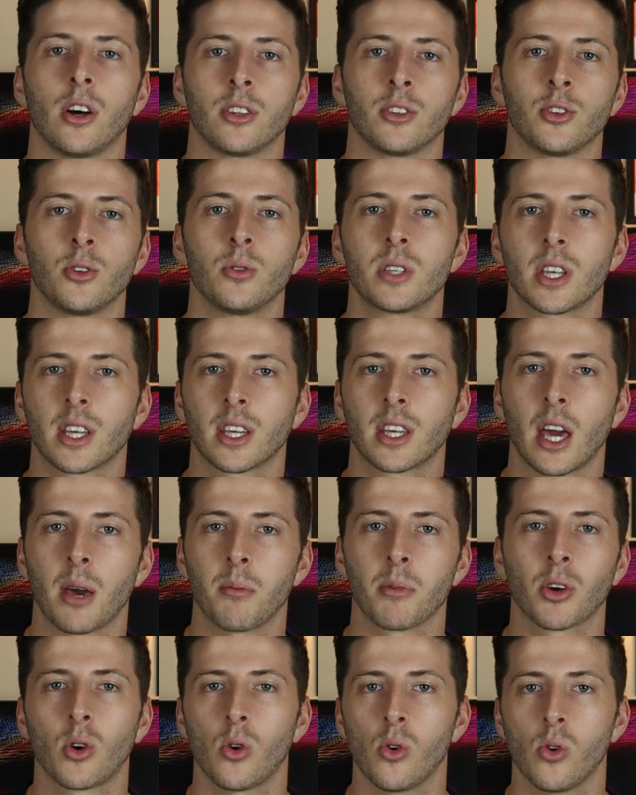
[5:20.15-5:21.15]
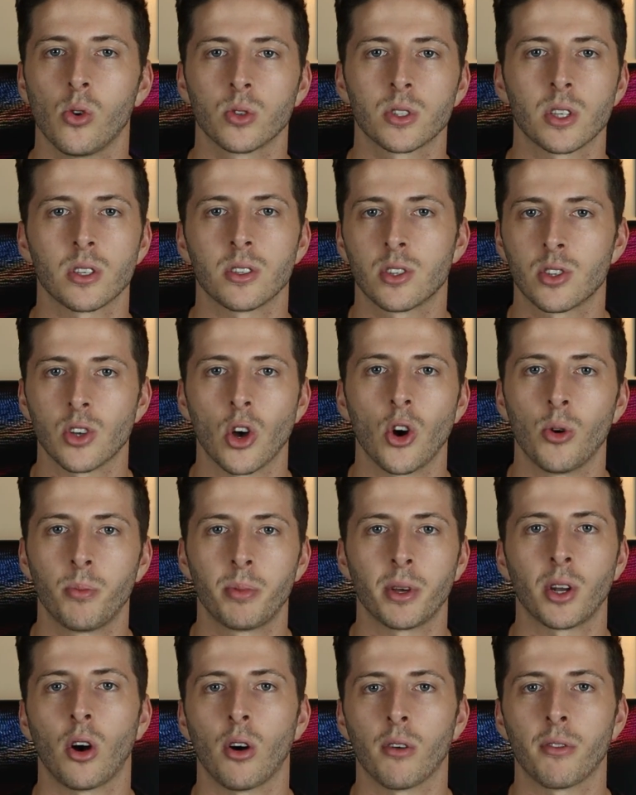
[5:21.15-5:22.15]
Using chemicals and
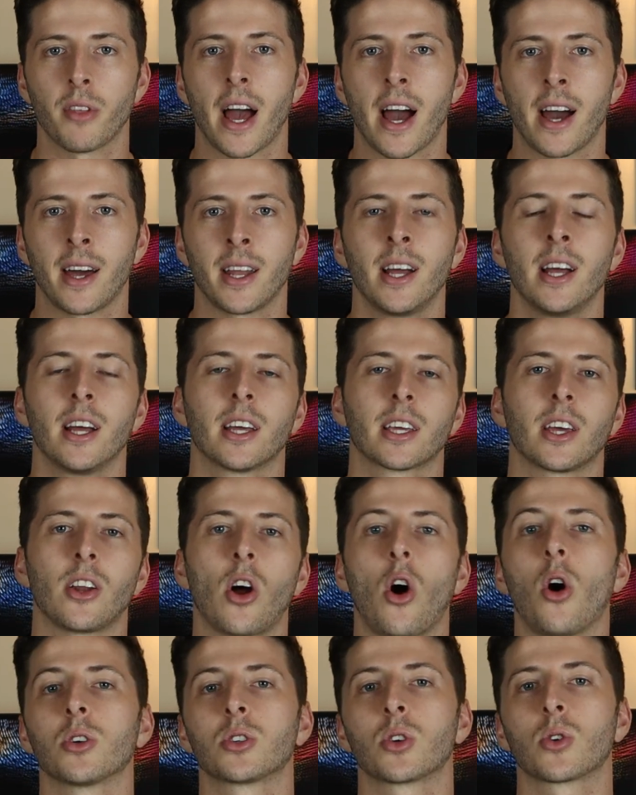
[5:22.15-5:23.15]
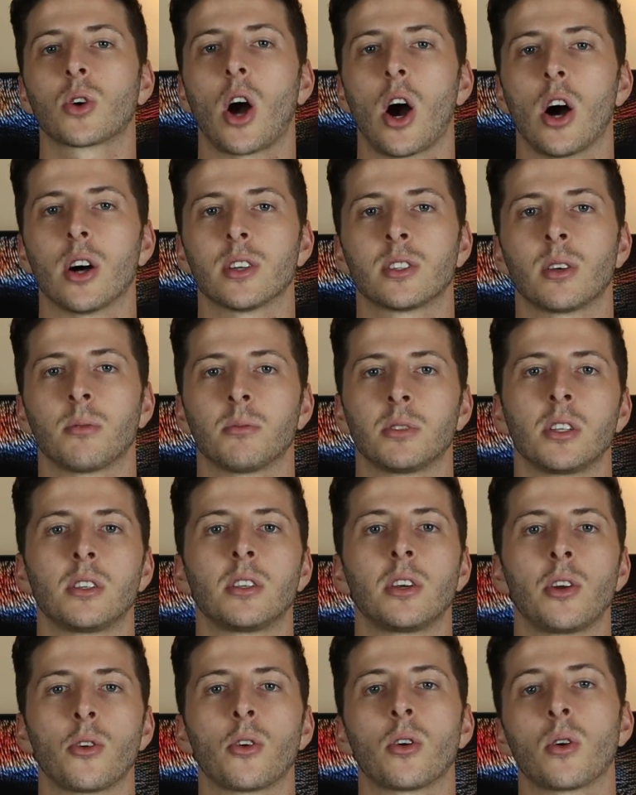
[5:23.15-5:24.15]
soap and all of that can also cause some
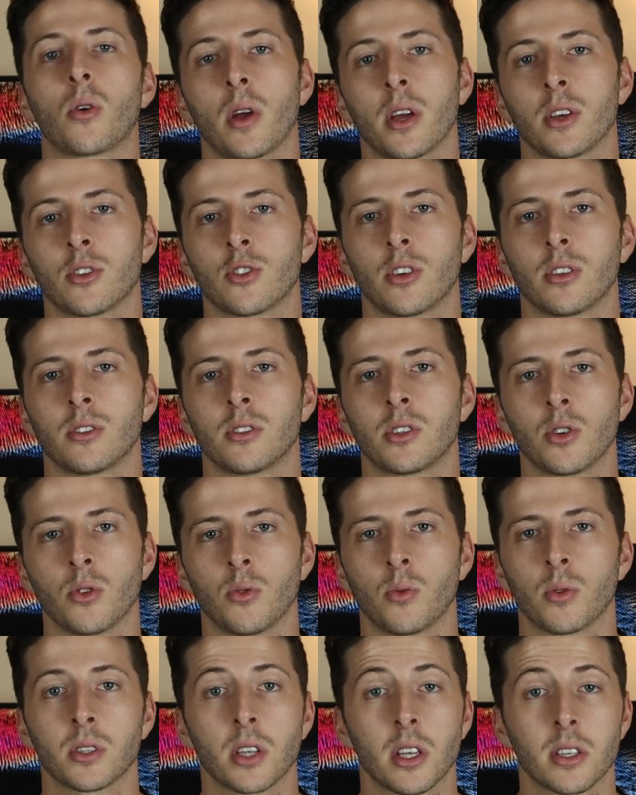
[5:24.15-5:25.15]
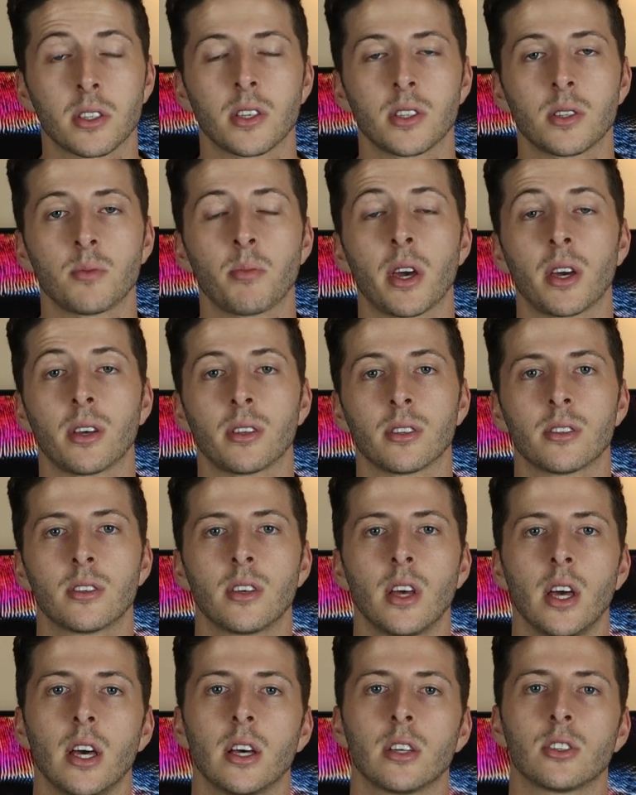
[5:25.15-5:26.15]
deterioration to resistance bands.
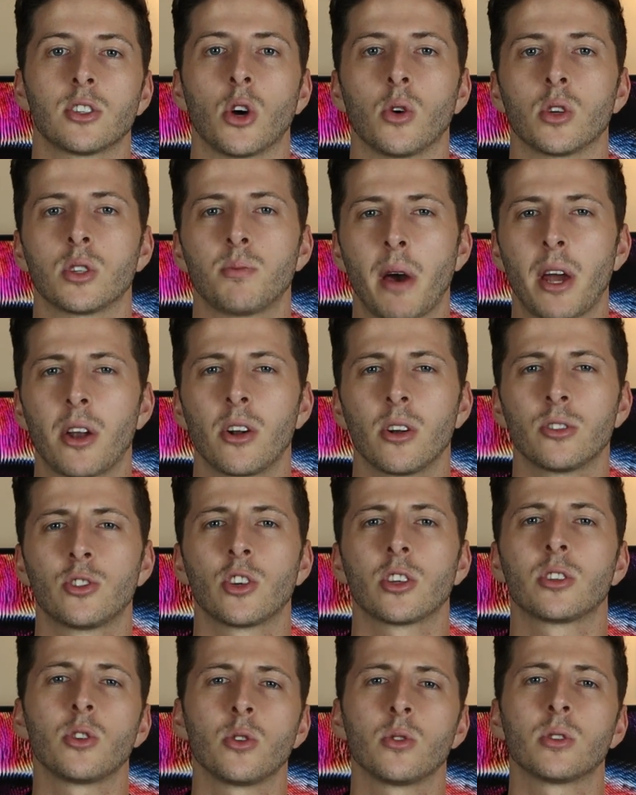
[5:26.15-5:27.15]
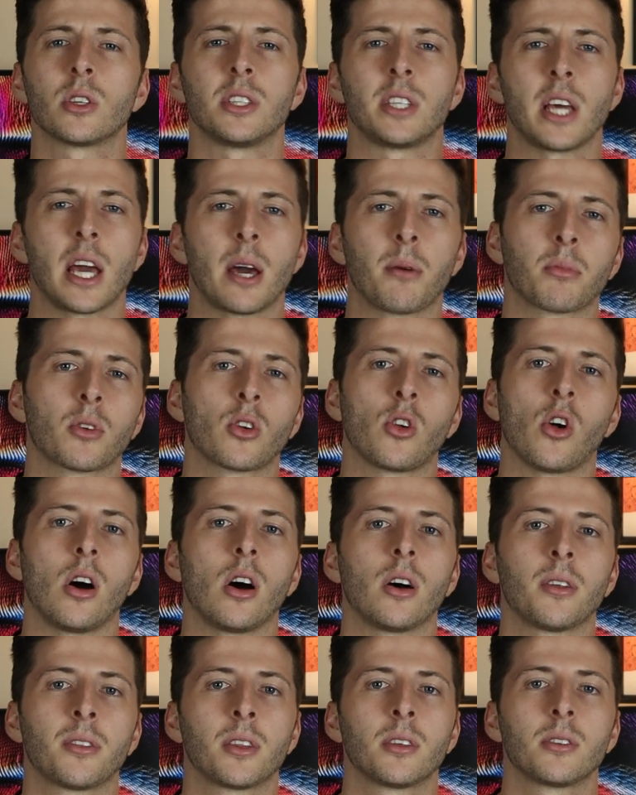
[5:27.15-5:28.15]
So it's better to just use a damp
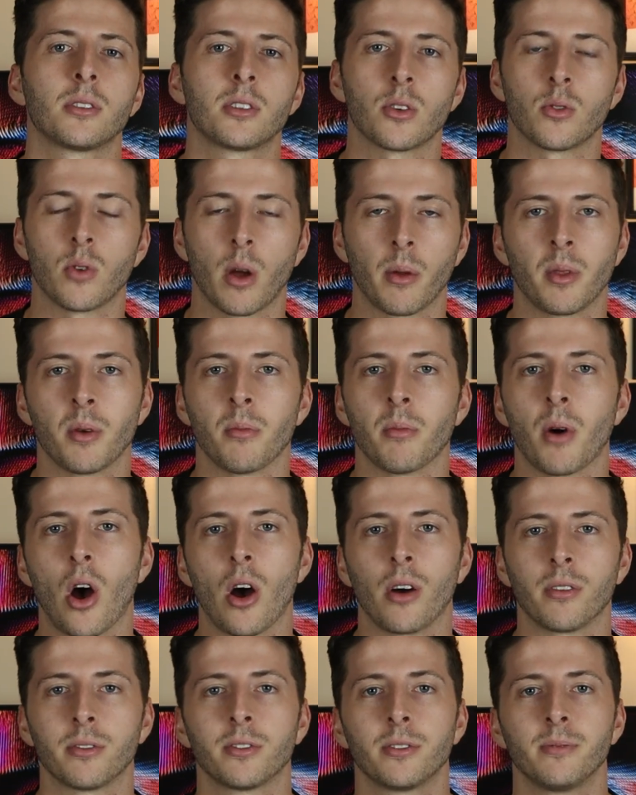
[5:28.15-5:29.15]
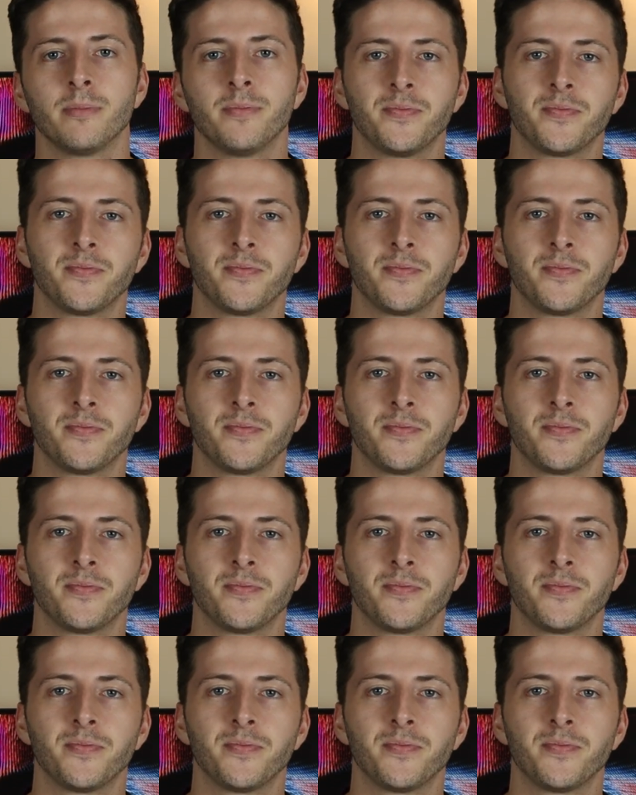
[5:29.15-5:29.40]
cloth to rub them off.